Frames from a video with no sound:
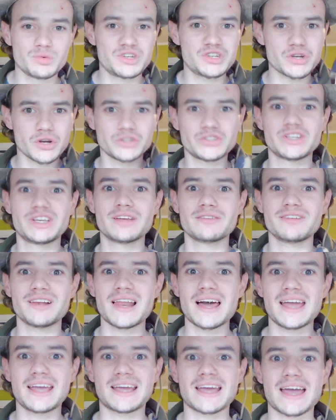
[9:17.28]
sure to give a
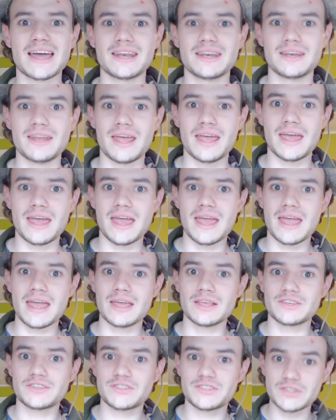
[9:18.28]
like and a
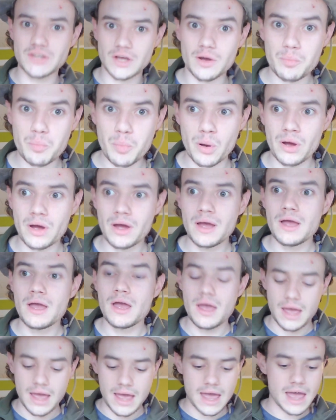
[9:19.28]
sub.
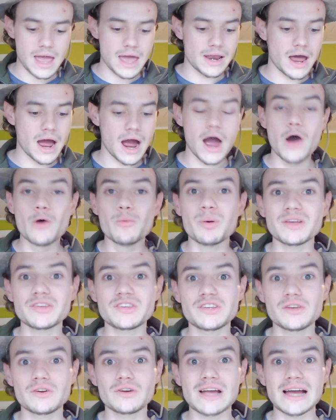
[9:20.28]
And I hope I'll
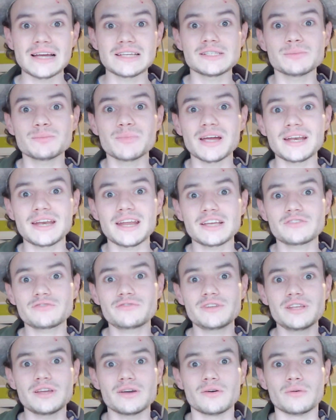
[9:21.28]
see you guys in my next
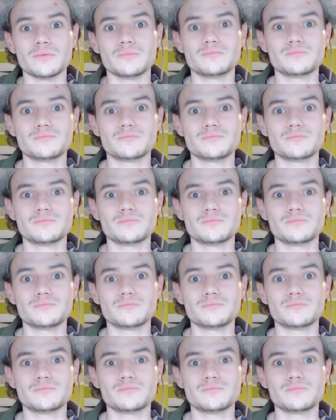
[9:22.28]
video.